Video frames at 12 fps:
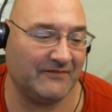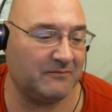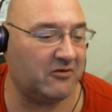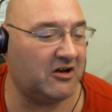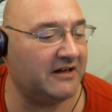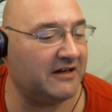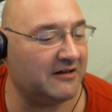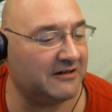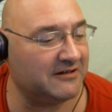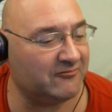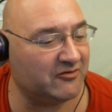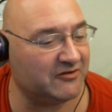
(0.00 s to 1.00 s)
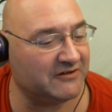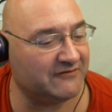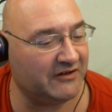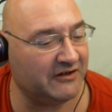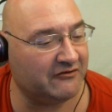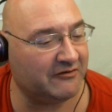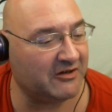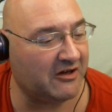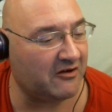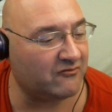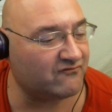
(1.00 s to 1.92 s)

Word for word: Probably not gonna put this video up now,